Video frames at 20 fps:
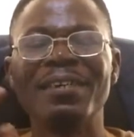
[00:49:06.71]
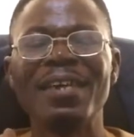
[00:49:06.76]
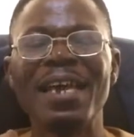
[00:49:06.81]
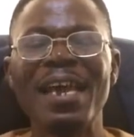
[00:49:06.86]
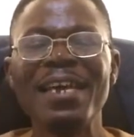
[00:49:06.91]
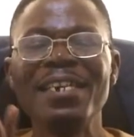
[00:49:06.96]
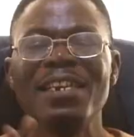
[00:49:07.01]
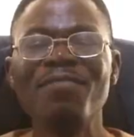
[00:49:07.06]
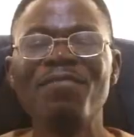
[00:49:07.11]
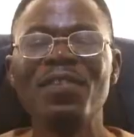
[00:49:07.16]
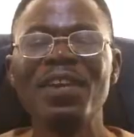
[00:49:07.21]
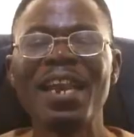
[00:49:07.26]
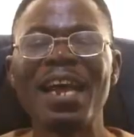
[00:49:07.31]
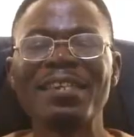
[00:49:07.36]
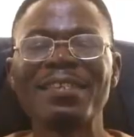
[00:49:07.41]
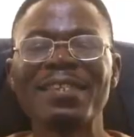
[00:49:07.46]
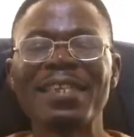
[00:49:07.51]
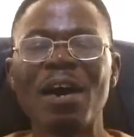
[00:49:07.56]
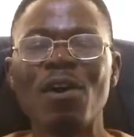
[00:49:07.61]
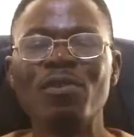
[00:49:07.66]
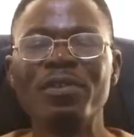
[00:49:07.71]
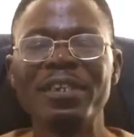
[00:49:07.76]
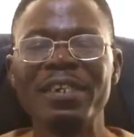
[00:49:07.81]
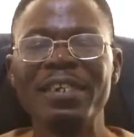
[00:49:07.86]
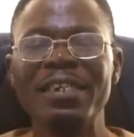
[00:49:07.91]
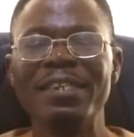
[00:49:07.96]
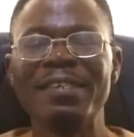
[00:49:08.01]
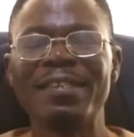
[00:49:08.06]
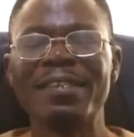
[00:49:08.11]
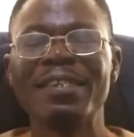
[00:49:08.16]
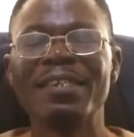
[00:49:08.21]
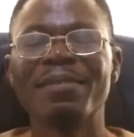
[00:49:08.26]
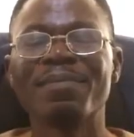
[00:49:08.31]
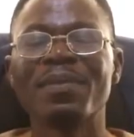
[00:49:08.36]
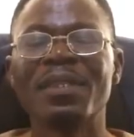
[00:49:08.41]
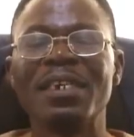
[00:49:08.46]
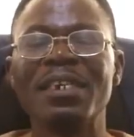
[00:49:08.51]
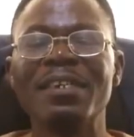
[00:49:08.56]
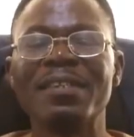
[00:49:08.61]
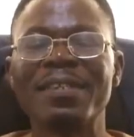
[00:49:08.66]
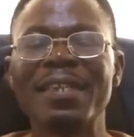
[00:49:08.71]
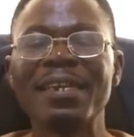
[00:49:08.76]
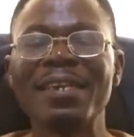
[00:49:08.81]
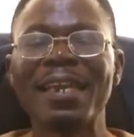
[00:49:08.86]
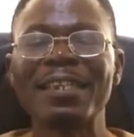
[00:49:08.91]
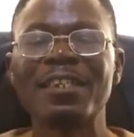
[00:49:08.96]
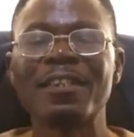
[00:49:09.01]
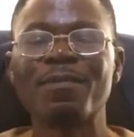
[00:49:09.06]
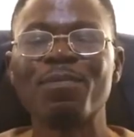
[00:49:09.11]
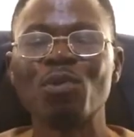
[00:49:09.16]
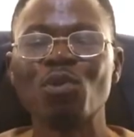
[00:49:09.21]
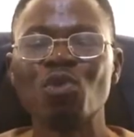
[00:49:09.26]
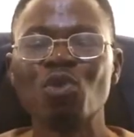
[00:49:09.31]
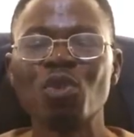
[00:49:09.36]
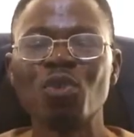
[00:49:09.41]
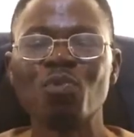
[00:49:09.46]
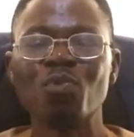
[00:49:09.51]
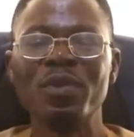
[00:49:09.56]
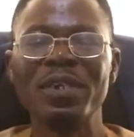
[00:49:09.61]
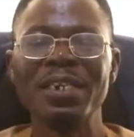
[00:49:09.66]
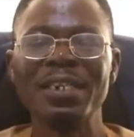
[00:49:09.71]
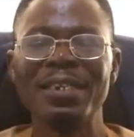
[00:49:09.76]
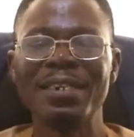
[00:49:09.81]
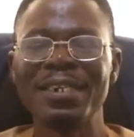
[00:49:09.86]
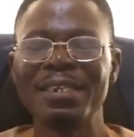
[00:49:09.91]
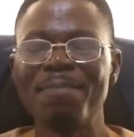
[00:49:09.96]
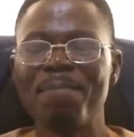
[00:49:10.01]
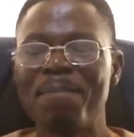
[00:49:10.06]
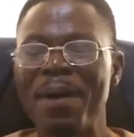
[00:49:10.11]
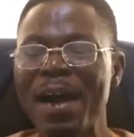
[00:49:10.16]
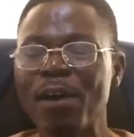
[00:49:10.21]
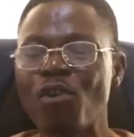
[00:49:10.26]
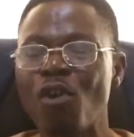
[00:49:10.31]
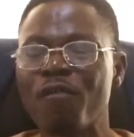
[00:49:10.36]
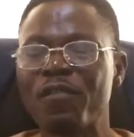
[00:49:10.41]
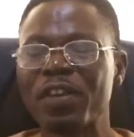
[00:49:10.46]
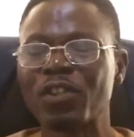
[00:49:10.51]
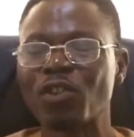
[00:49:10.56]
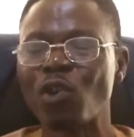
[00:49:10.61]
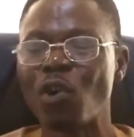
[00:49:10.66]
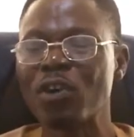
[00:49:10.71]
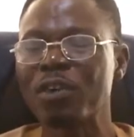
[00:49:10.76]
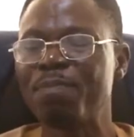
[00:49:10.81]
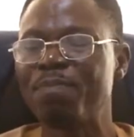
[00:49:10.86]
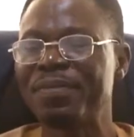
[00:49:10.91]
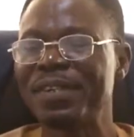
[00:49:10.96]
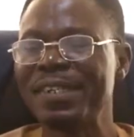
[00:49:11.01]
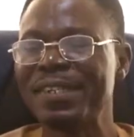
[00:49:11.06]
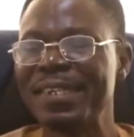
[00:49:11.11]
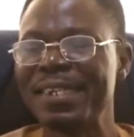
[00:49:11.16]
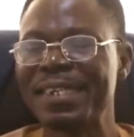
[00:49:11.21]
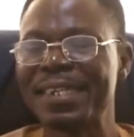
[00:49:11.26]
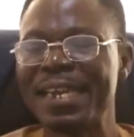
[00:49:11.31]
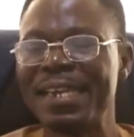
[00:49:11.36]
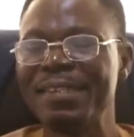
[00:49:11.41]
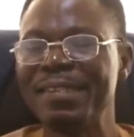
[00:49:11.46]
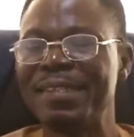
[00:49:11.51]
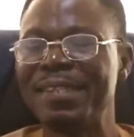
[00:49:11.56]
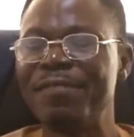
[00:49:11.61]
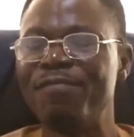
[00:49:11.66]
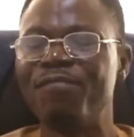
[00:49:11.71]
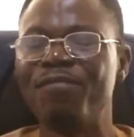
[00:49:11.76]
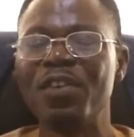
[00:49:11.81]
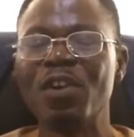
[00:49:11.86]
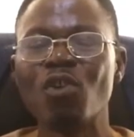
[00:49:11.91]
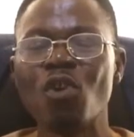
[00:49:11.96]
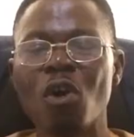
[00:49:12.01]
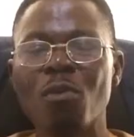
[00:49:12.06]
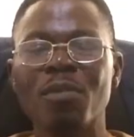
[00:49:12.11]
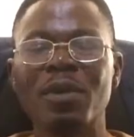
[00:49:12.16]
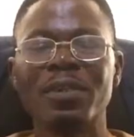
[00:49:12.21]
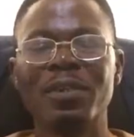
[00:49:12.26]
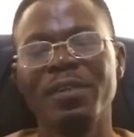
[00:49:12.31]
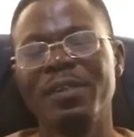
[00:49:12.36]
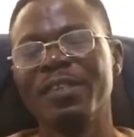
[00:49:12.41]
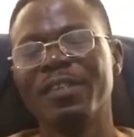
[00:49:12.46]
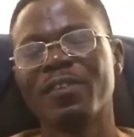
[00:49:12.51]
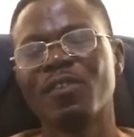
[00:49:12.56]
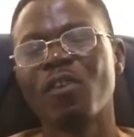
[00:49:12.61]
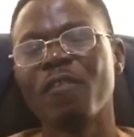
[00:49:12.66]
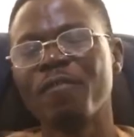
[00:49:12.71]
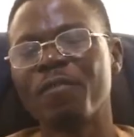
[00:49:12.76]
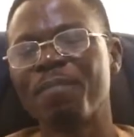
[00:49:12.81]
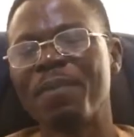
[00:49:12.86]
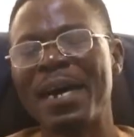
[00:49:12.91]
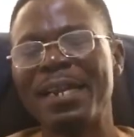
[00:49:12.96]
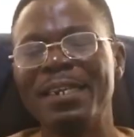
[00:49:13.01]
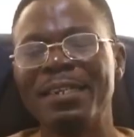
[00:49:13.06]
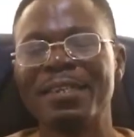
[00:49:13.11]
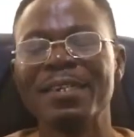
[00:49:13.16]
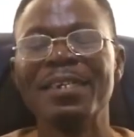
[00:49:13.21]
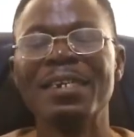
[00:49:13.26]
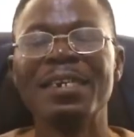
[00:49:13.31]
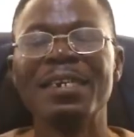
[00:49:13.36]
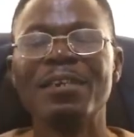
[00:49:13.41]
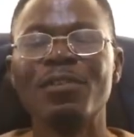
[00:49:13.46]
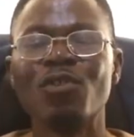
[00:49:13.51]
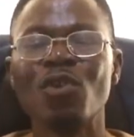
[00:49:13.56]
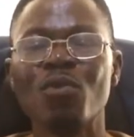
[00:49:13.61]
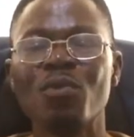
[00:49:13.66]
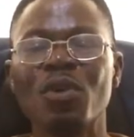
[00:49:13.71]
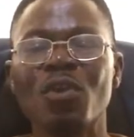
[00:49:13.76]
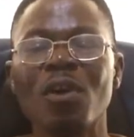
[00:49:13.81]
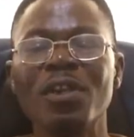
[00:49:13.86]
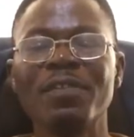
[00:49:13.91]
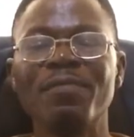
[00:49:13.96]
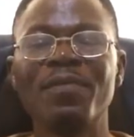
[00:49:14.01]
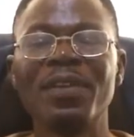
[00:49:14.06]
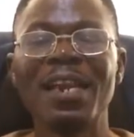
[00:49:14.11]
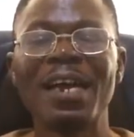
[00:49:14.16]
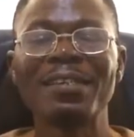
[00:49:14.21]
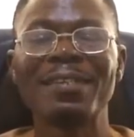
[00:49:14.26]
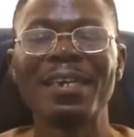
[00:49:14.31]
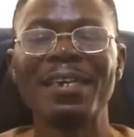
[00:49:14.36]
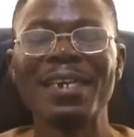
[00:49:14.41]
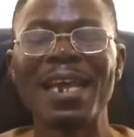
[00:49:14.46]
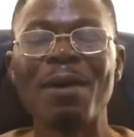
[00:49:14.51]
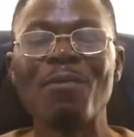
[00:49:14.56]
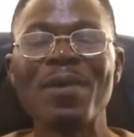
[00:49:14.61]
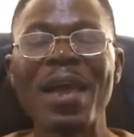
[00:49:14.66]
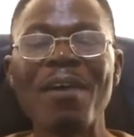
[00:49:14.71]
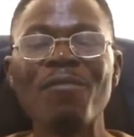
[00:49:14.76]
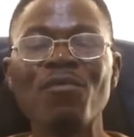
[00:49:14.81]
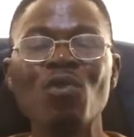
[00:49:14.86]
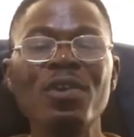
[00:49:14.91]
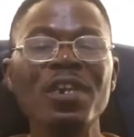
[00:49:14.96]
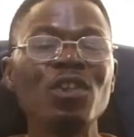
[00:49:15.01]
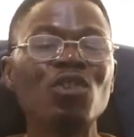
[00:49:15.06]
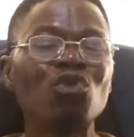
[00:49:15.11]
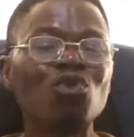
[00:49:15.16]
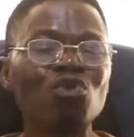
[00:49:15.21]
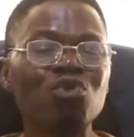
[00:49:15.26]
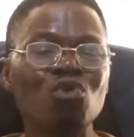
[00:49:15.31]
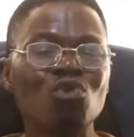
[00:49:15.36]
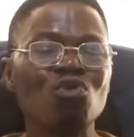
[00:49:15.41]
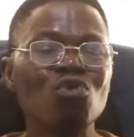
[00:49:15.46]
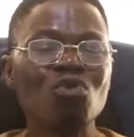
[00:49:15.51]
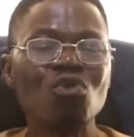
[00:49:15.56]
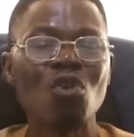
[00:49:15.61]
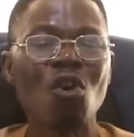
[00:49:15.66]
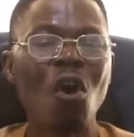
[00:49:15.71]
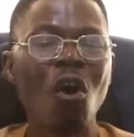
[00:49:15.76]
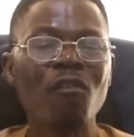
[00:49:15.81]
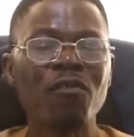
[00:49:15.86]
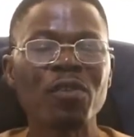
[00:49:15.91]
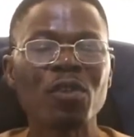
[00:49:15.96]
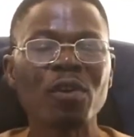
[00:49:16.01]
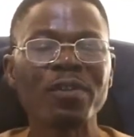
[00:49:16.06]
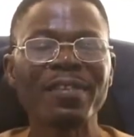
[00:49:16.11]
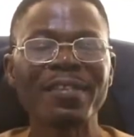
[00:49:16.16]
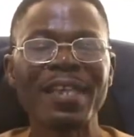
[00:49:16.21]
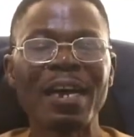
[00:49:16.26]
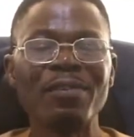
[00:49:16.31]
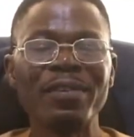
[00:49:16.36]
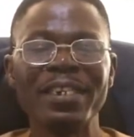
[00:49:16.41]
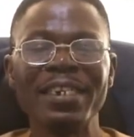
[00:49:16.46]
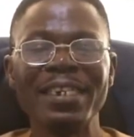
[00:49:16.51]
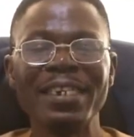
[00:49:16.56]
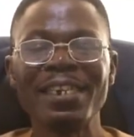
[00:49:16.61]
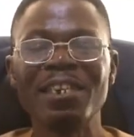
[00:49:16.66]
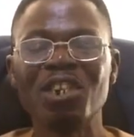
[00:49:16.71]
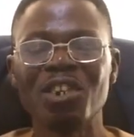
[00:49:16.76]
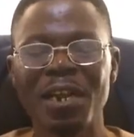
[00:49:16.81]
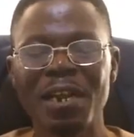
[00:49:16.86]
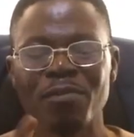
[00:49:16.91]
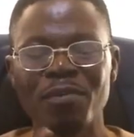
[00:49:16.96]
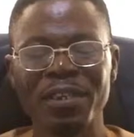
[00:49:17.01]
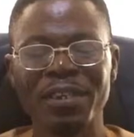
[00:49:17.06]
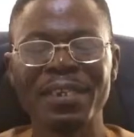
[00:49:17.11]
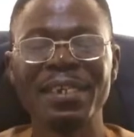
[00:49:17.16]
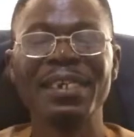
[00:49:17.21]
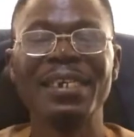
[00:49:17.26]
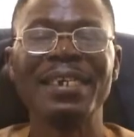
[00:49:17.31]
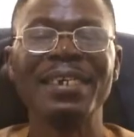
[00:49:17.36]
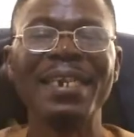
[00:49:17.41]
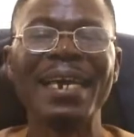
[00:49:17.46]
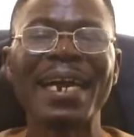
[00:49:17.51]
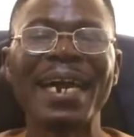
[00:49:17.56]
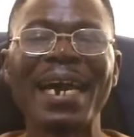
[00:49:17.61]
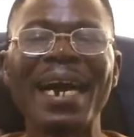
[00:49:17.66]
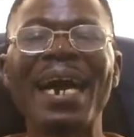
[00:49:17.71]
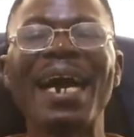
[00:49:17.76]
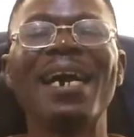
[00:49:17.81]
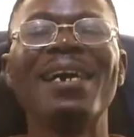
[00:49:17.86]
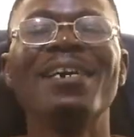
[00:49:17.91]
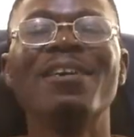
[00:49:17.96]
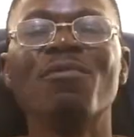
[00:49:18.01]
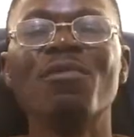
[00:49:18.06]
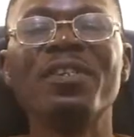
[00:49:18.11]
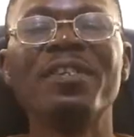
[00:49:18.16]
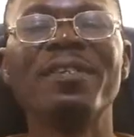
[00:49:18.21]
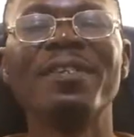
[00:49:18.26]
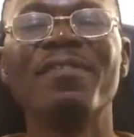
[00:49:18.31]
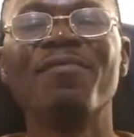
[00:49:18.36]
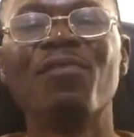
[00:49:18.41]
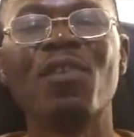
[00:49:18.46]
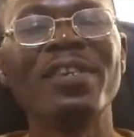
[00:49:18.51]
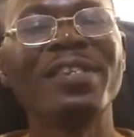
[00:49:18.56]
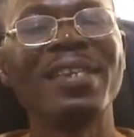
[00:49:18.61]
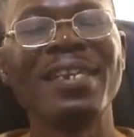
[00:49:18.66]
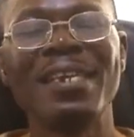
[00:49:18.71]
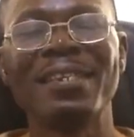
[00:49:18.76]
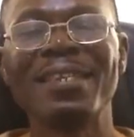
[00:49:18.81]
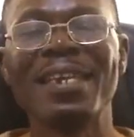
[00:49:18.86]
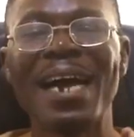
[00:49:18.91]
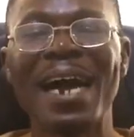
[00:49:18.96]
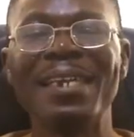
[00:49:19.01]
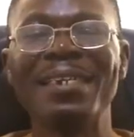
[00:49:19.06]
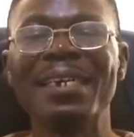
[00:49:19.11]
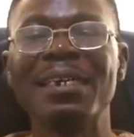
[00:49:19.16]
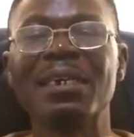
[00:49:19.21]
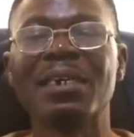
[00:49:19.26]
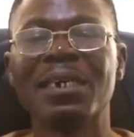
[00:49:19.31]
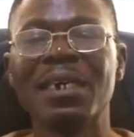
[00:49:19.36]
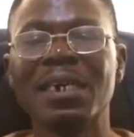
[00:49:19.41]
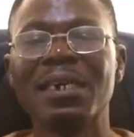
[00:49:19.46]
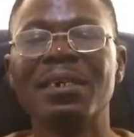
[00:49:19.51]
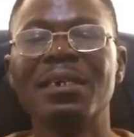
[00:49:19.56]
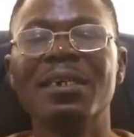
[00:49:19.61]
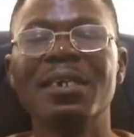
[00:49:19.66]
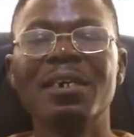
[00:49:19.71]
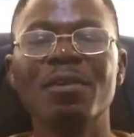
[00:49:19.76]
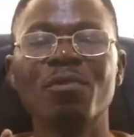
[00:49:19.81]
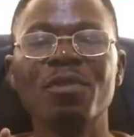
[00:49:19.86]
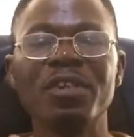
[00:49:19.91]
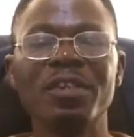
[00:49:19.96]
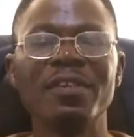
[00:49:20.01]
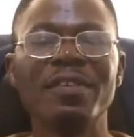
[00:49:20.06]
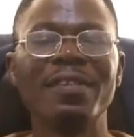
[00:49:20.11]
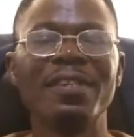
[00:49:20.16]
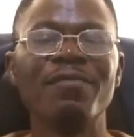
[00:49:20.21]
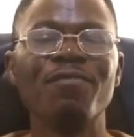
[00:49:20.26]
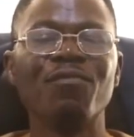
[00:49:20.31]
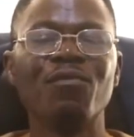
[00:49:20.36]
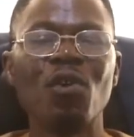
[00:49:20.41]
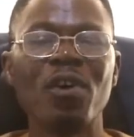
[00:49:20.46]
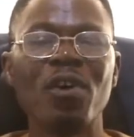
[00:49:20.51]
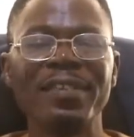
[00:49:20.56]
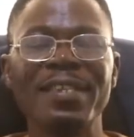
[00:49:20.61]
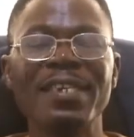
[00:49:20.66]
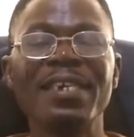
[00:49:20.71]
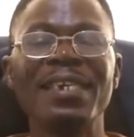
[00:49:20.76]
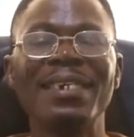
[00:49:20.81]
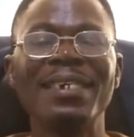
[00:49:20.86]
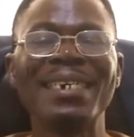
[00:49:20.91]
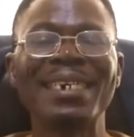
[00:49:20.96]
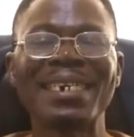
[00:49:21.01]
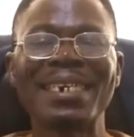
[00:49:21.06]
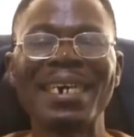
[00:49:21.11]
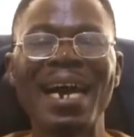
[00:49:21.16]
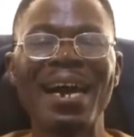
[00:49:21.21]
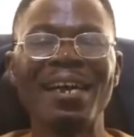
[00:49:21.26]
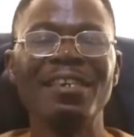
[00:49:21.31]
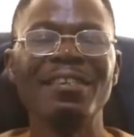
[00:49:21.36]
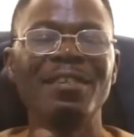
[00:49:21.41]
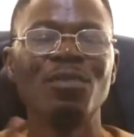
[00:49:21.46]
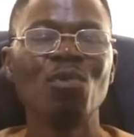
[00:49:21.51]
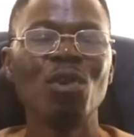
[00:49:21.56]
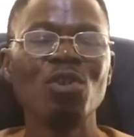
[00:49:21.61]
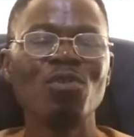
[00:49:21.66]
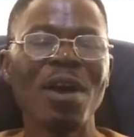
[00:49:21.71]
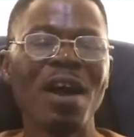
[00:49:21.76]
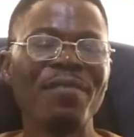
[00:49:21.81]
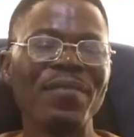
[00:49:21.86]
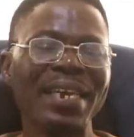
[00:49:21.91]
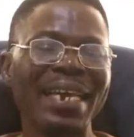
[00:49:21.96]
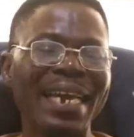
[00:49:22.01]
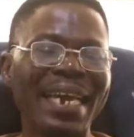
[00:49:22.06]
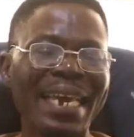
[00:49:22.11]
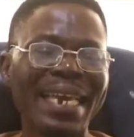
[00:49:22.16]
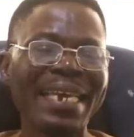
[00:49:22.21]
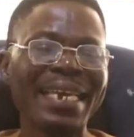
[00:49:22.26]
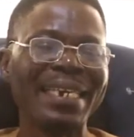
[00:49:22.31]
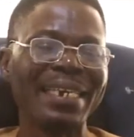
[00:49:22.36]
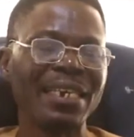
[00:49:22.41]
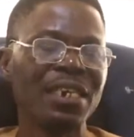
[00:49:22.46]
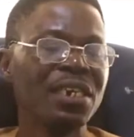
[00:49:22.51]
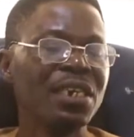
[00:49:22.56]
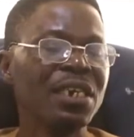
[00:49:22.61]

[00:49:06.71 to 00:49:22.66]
Any velar sound is a sound that is produced with the back of the tongue pressed against the velum, the soft palate. So we call it velar sound. And we have only two of such sound in the English language. The ka, which is the voiceless, and the ga, which is the voiced. The ka is the one you have in king.